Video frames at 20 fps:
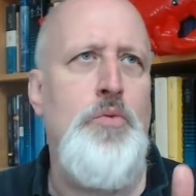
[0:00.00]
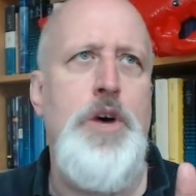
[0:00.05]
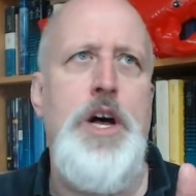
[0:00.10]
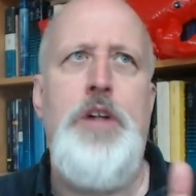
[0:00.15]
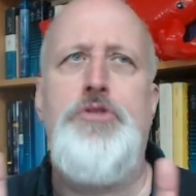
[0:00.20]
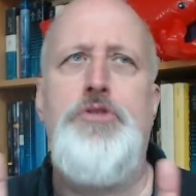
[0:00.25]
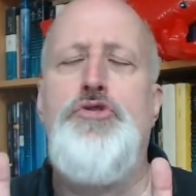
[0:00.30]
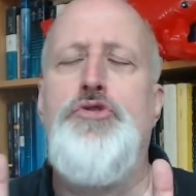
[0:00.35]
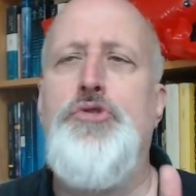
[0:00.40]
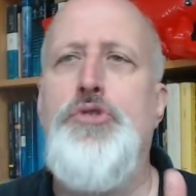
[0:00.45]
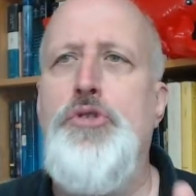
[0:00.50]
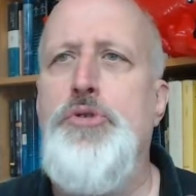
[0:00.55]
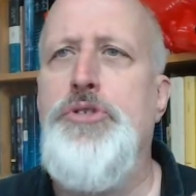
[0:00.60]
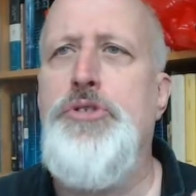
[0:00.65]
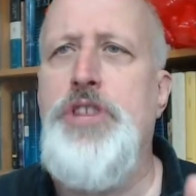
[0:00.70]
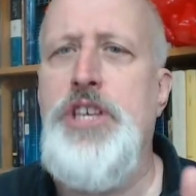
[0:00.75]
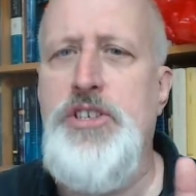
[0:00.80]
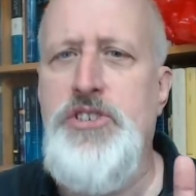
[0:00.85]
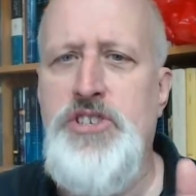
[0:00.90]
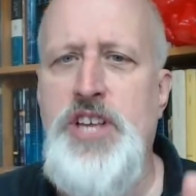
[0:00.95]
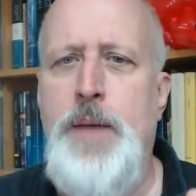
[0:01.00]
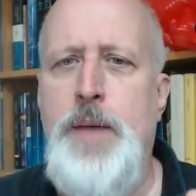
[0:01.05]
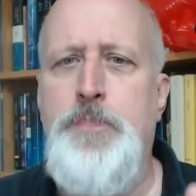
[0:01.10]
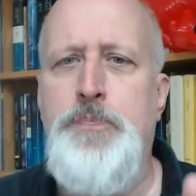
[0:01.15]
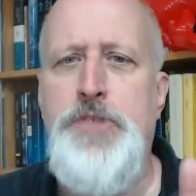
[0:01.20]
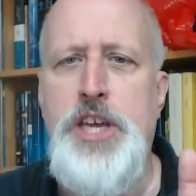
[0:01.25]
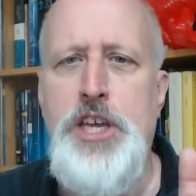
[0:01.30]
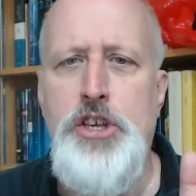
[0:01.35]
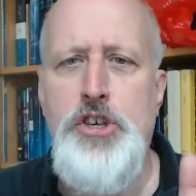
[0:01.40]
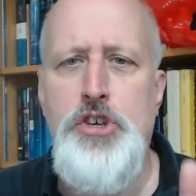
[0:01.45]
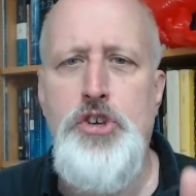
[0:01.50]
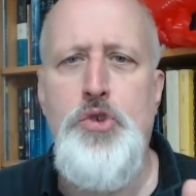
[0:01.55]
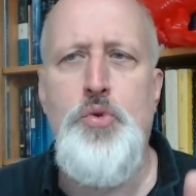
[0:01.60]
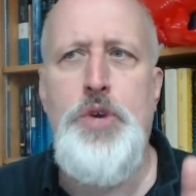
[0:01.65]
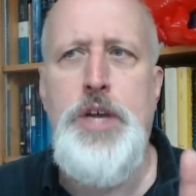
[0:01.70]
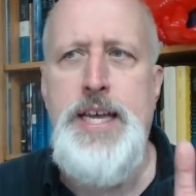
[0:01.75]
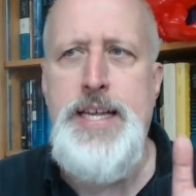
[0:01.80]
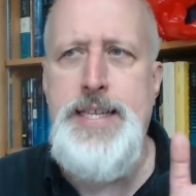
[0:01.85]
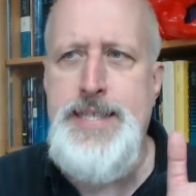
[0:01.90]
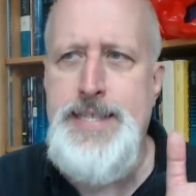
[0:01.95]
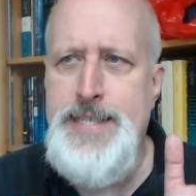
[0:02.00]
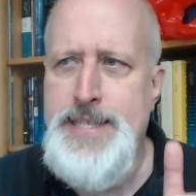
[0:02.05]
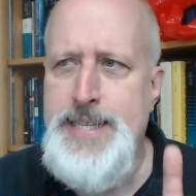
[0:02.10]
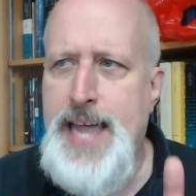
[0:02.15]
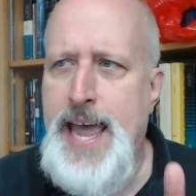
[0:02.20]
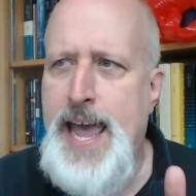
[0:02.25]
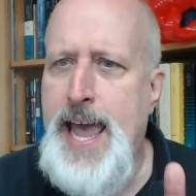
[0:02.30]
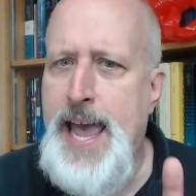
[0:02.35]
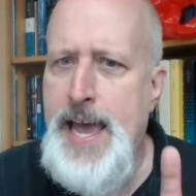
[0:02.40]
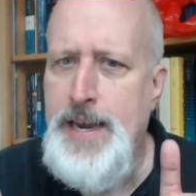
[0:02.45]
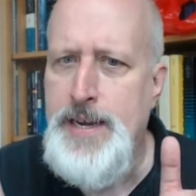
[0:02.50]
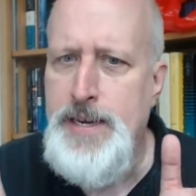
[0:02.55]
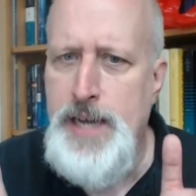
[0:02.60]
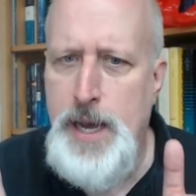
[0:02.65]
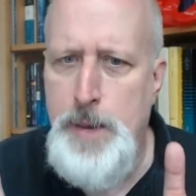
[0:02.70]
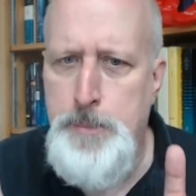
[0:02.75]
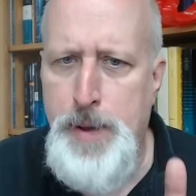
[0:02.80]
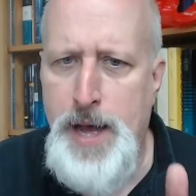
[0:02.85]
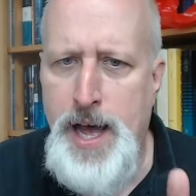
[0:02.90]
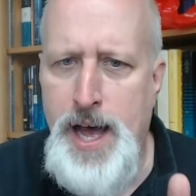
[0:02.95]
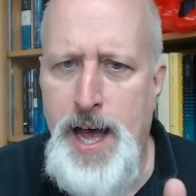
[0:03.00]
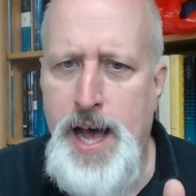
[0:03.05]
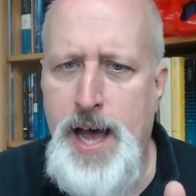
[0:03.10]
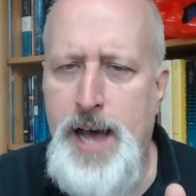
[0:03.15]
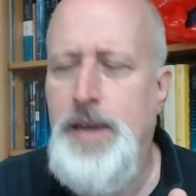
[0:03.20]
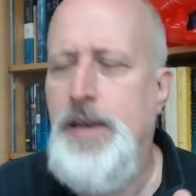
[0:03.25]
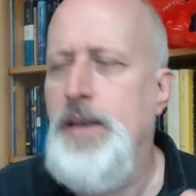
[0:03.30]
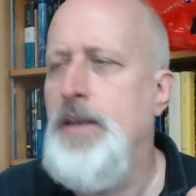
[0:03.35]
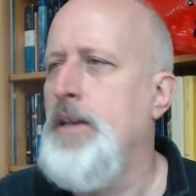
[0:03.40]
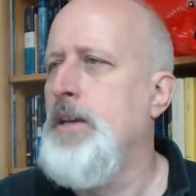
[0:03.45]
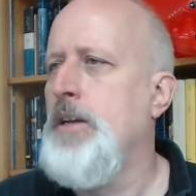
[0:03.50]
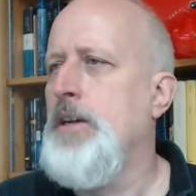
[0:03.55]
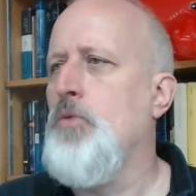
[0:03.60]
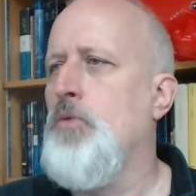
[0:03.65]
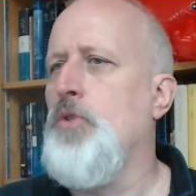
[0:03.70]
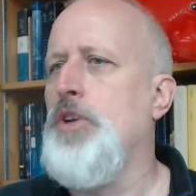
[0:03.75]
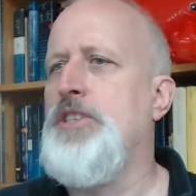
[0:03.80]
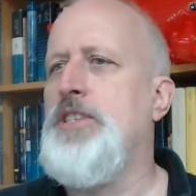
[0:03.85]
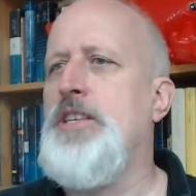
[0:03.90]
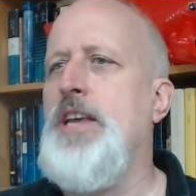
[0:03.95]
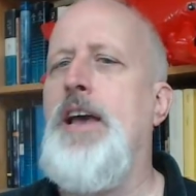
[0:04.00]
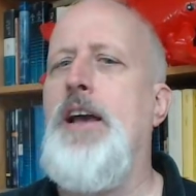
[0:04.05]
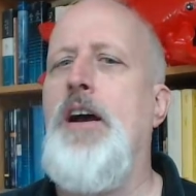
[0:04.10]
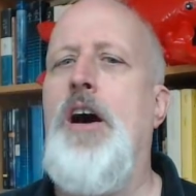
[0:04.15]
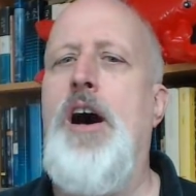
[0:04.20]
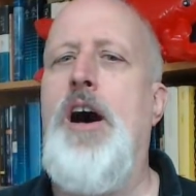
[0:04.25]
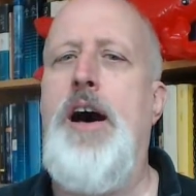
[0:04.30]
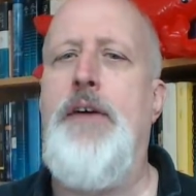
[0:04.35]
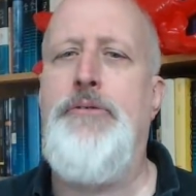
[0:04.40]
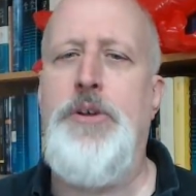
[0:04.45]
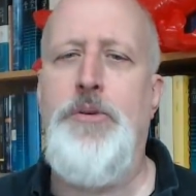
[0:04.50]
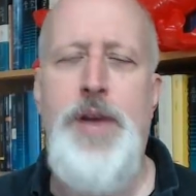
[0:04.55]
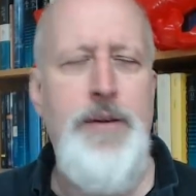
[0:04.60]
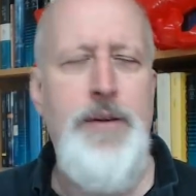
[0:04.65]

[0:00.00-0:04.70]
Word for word: Well, truth is something you can stand upon, we say often.